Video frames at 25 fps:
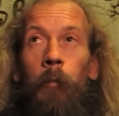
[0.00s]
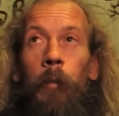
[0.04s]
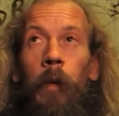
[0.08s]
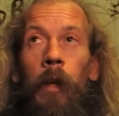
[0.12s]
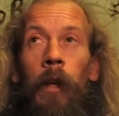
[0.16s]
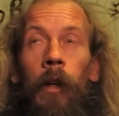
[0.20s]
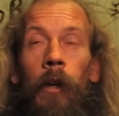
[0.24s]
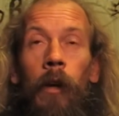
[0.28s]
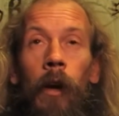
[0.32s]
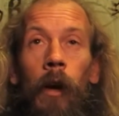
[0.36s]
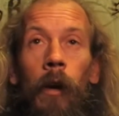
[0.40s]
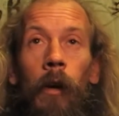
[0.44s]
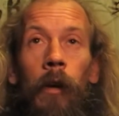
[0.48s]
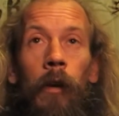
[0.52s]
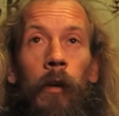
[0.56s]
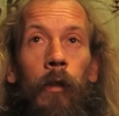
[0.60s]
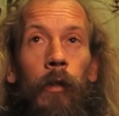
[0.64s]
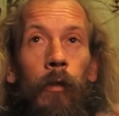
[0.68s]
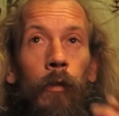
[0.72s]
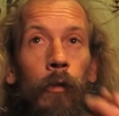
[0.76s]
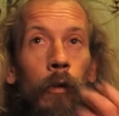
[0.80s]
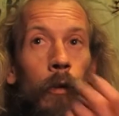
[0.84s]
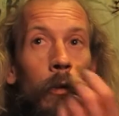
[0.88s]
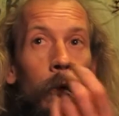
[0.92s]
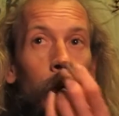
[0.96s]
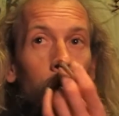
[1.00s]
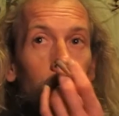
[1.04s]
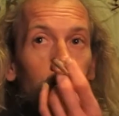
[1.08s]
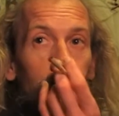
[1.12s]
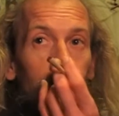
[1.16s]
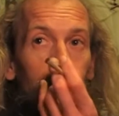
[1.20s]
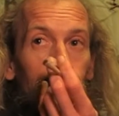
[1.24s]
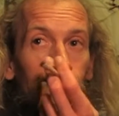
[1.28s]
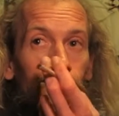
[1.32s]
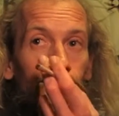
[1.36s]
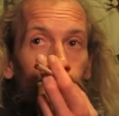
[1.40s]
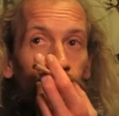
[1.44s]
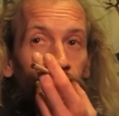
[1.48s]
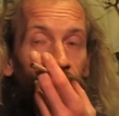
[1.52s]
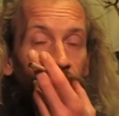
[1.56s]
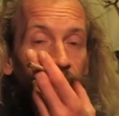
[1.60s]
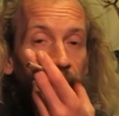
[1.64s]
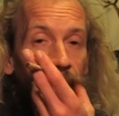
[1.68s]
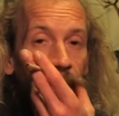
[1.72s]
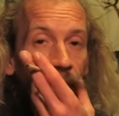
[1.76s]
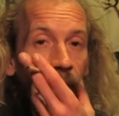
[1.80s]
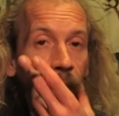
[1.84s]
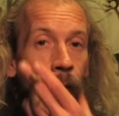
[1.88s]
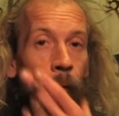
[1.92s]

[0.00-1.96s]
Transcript: been going through all this sort of